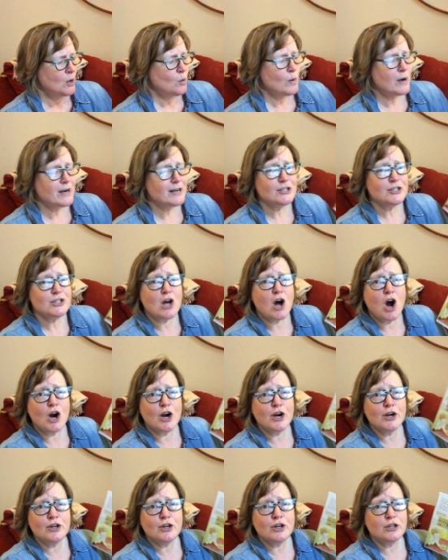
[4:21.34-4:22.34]
Where's
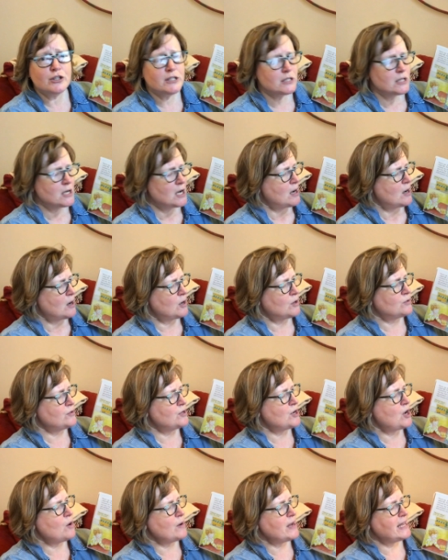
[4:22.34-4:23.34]
Arnold? Oh
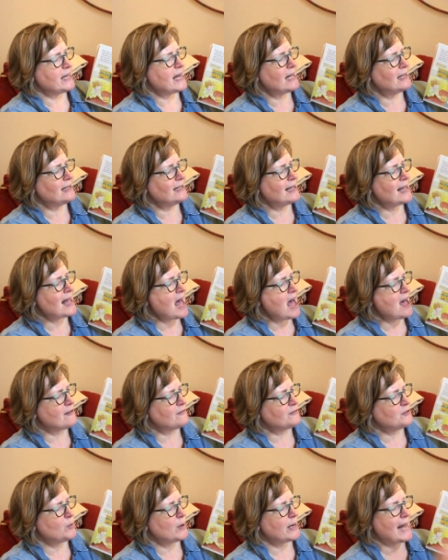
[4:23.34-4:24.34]
no, he got
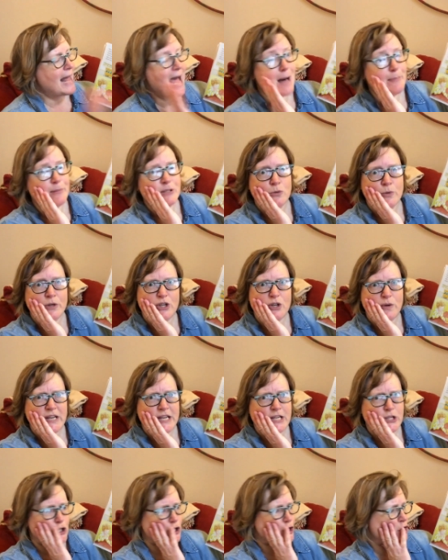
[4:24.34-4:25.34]
left. What happens when you
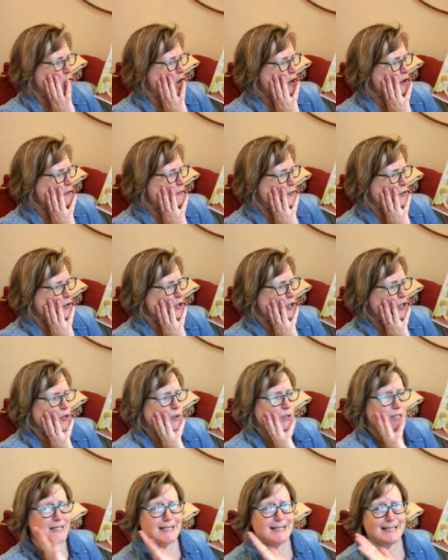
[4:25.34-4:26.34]
eat junk food?
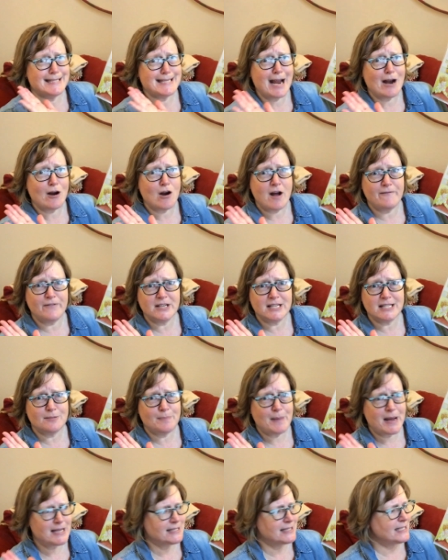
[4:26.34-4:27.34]
You stare off into
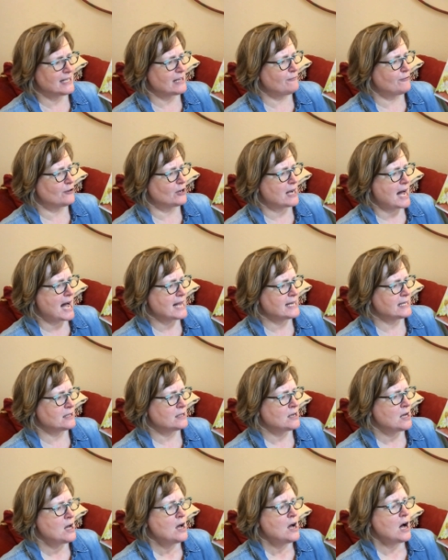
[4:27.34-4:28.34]
space and get
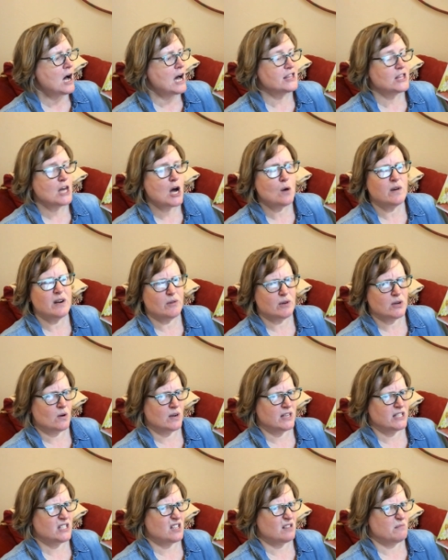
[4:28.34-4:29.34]
forgotten. I thought we were
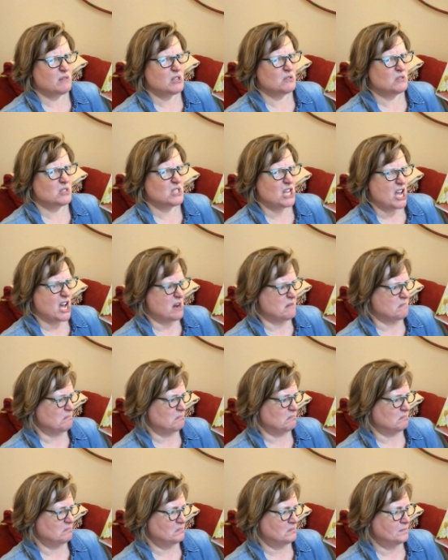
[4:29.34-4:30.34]
going to the museum.
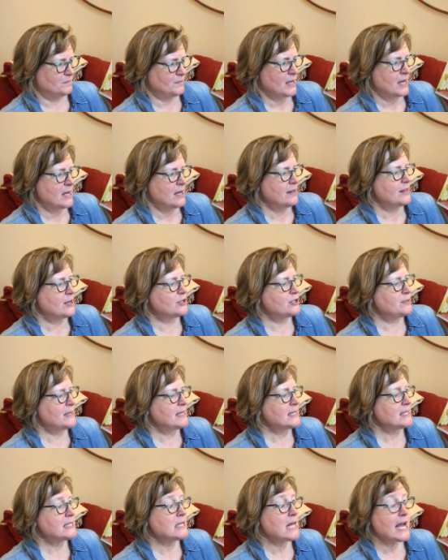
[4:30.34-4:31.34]
There's
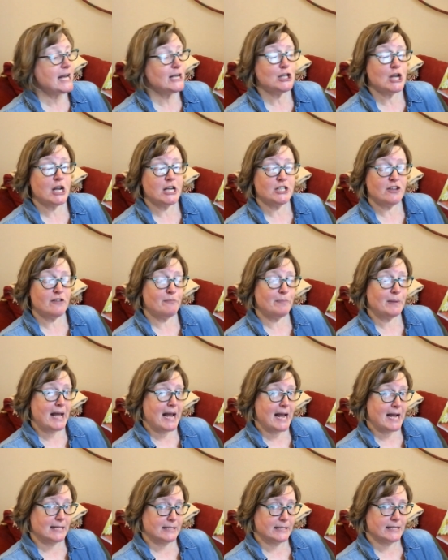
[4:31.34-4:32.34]
been a slight change of
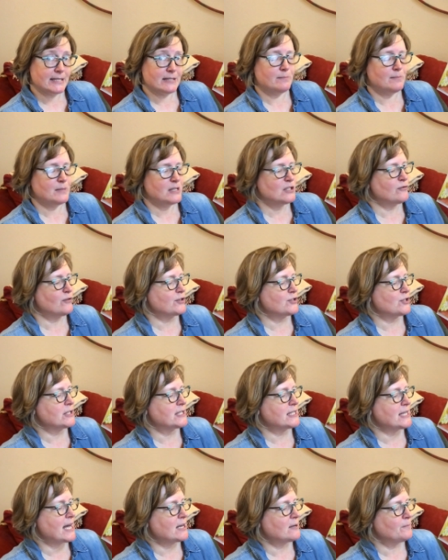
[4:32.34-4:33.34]
plans, Ms. Frizzle
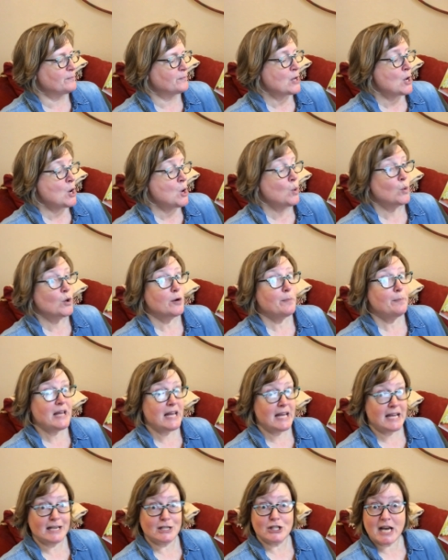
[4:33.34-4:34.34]
said. We're
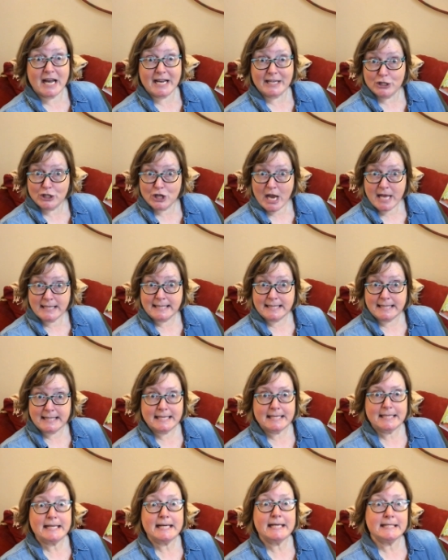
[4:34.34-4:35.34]
being
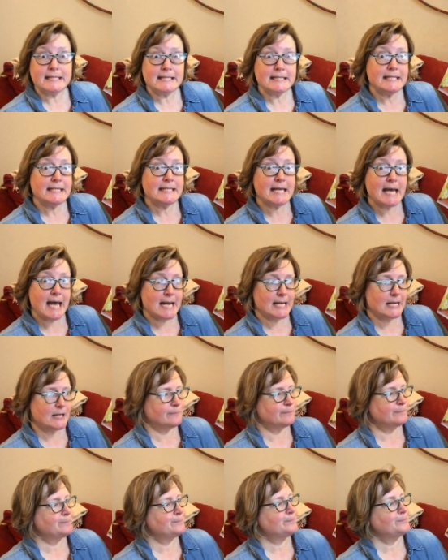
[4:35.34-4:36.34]
digested instead.